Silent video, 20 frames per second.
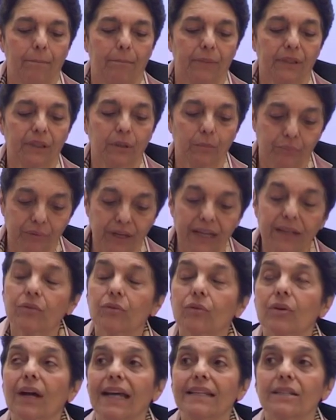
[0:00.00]
But the
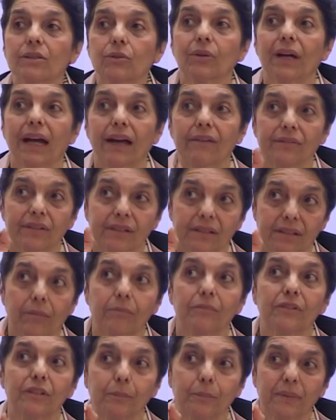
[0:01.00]
breakthrough has to have
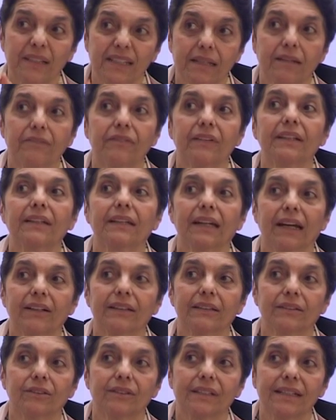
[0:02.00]
some specific
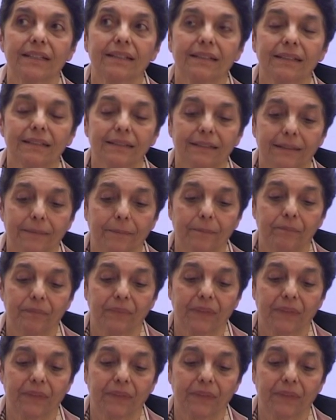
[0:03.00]
characteristics.